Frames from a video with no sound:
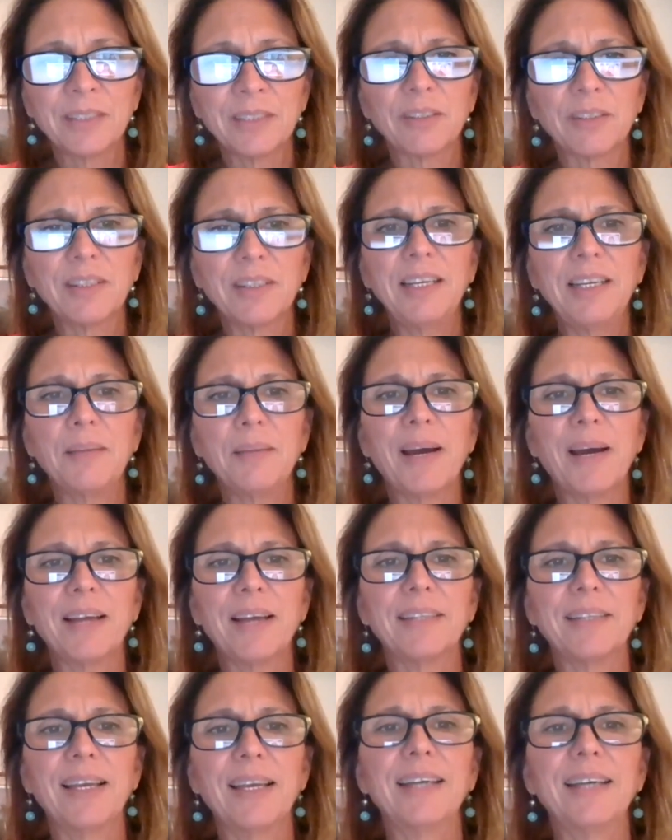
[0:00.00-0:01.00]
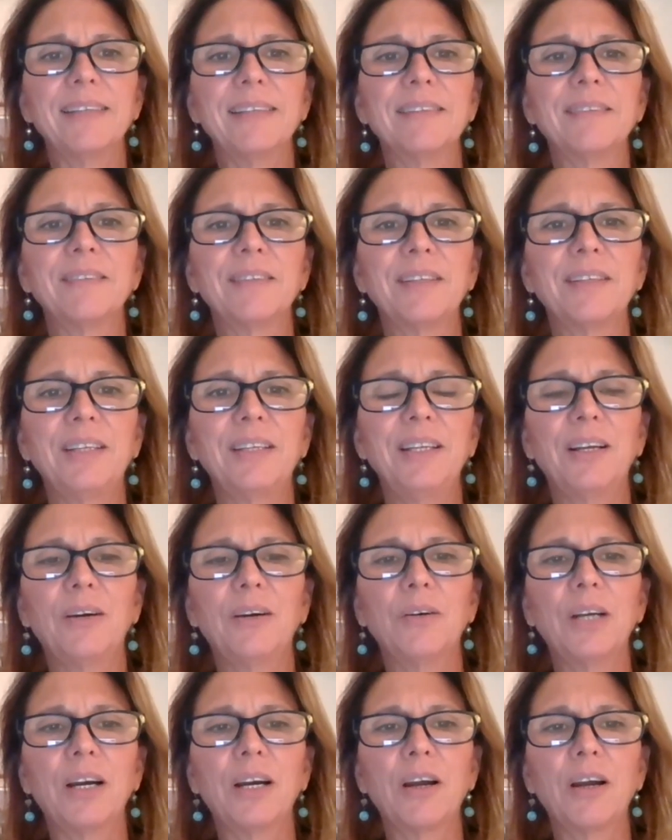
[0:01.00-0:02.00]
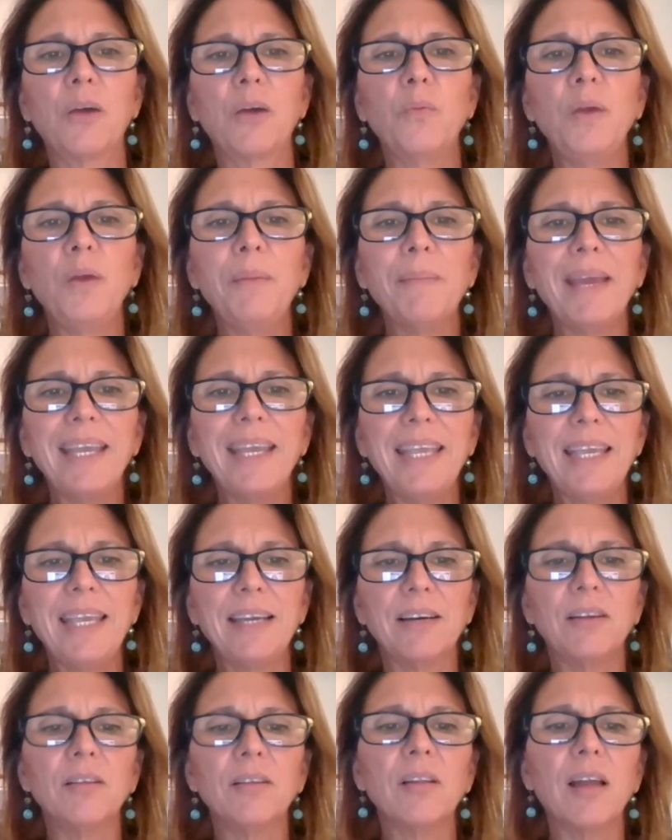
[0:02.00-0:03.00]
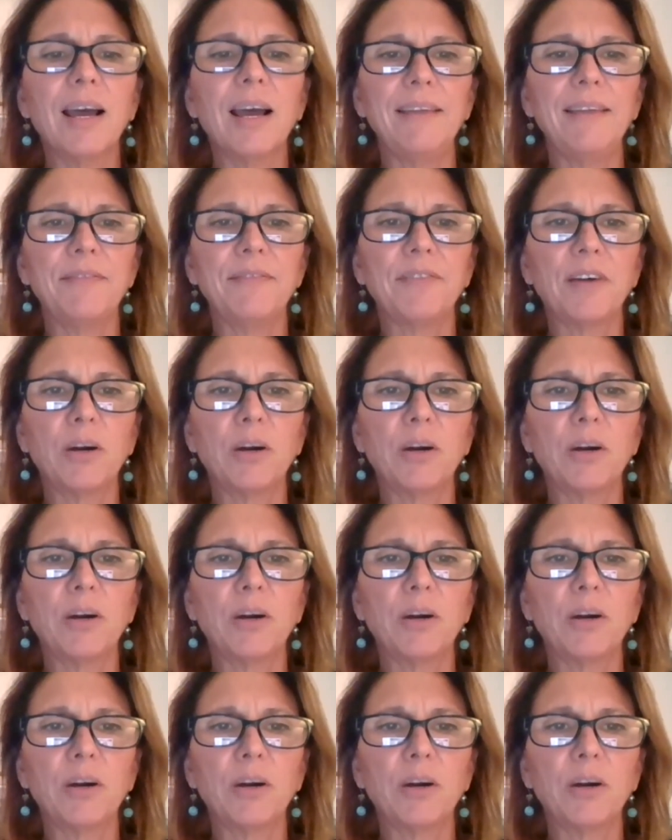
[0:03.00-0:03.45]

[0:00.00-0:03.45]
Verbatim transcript: So think about that. You know, are, are we making a life?